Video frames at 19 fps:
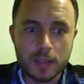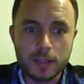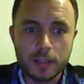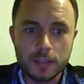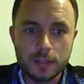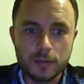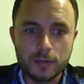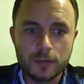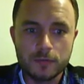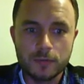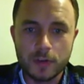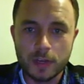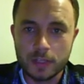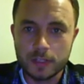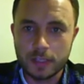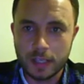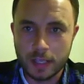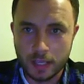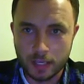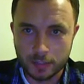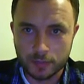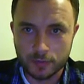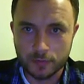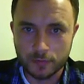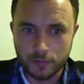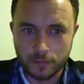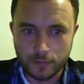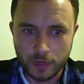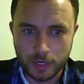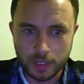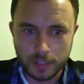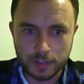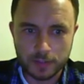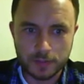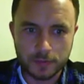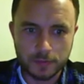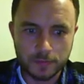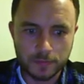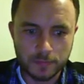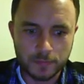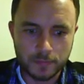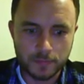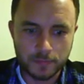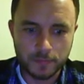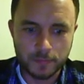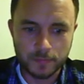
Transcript: And then you define the actual phrase